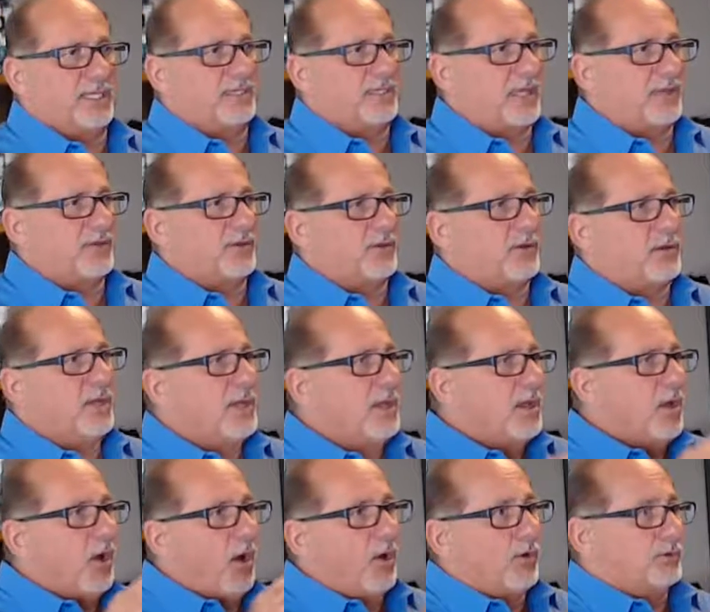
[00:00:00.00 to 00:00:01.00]
another.
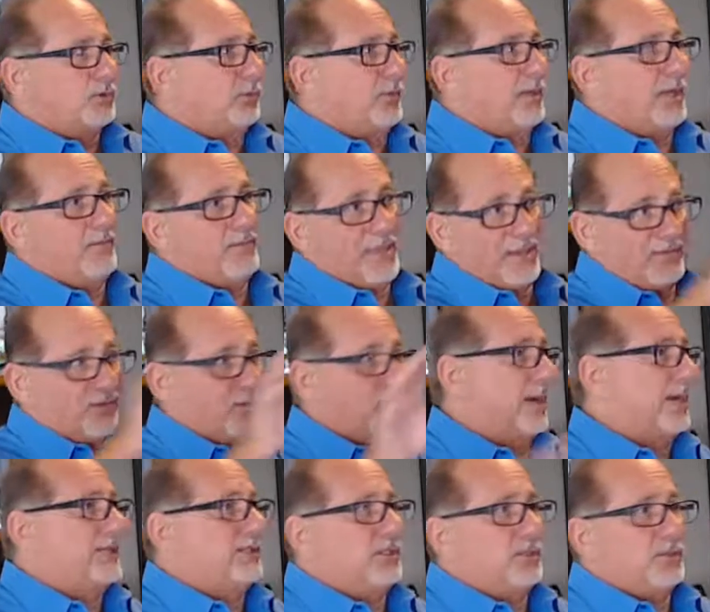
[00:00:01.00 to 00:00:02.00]
All 3 of them have a
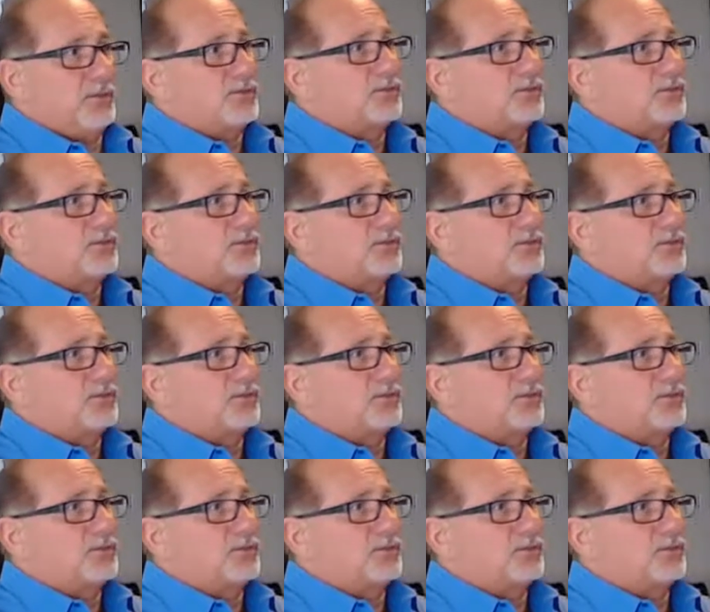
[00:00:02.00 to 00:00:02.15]
right to use